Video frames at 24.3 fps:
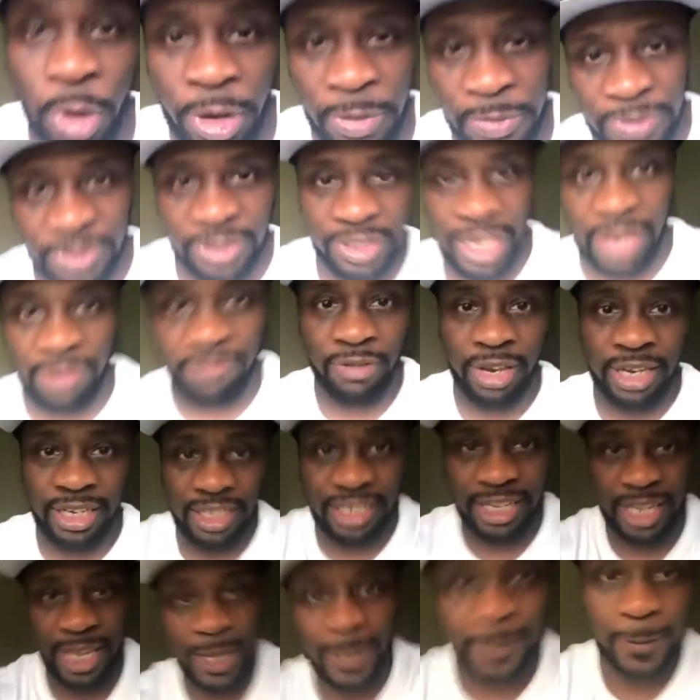upset right
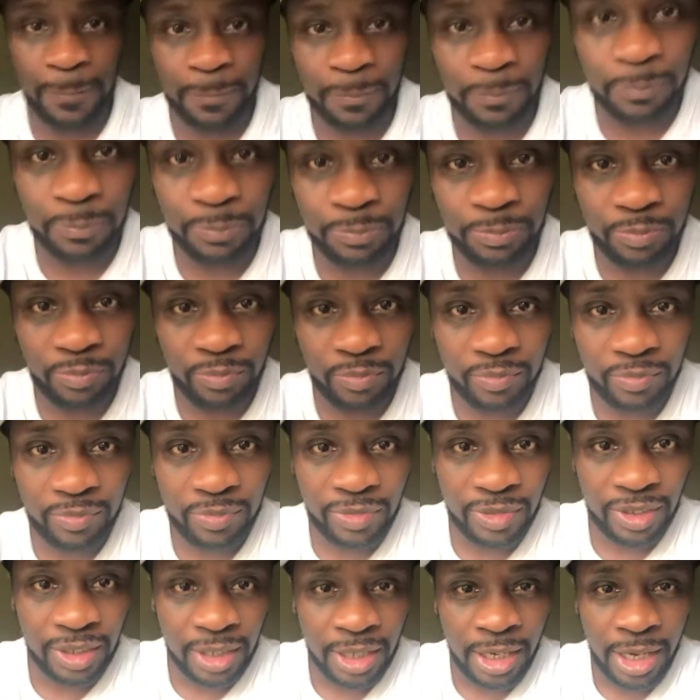now.
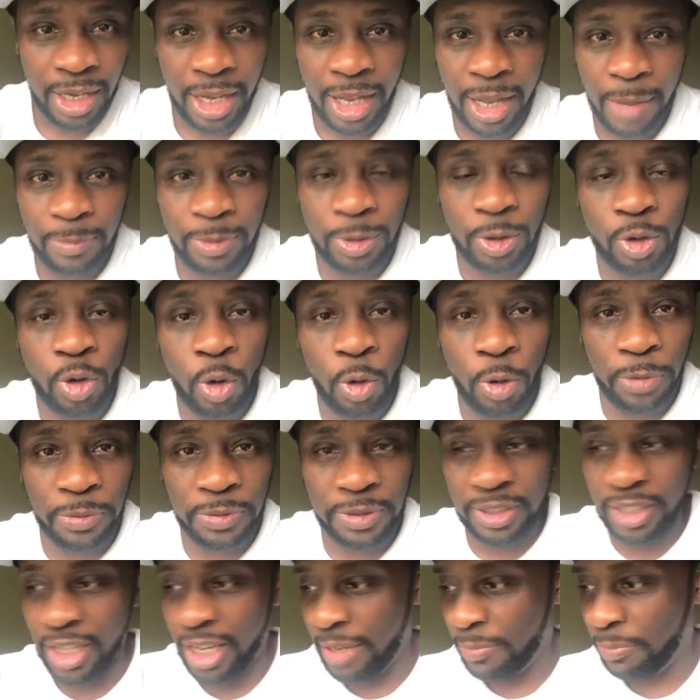I'm so
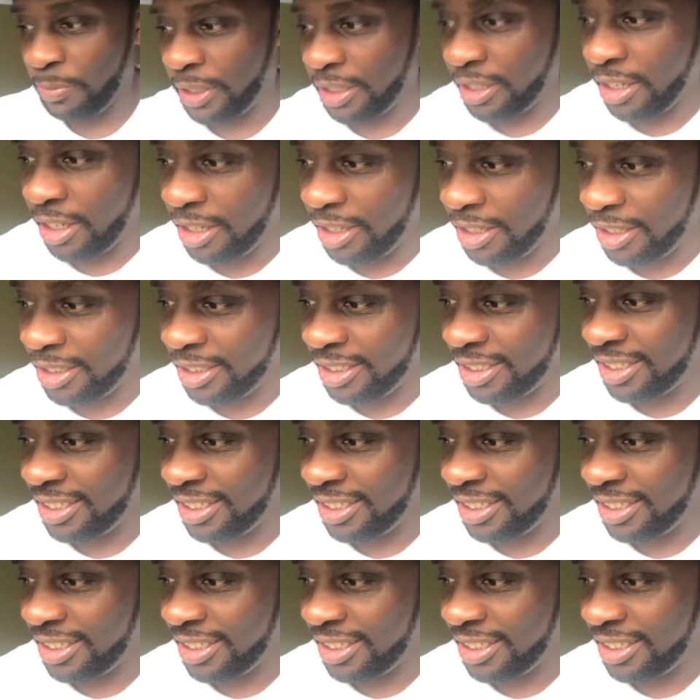upset because